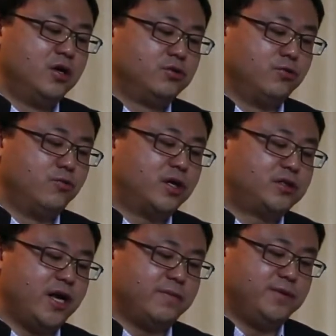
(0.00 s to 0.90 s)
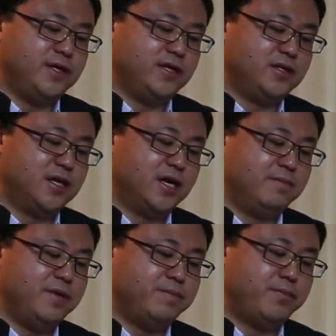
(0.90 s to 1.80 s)
to worship in the
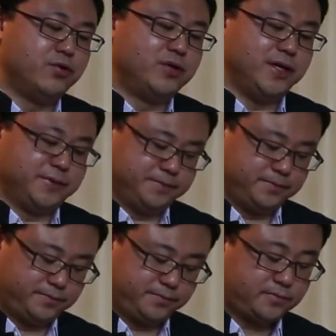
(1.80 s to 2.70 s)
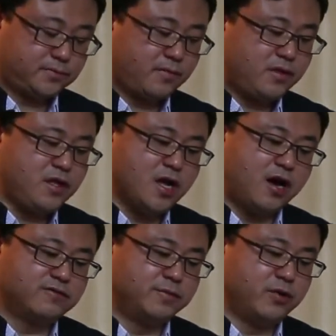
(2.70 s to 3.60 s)
main building
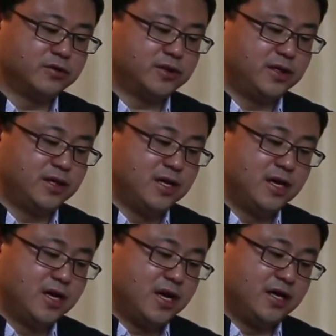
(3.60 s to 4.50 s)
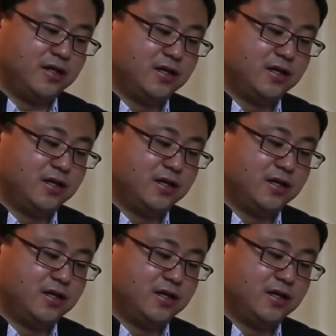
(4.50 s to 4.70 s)
of the mosque. And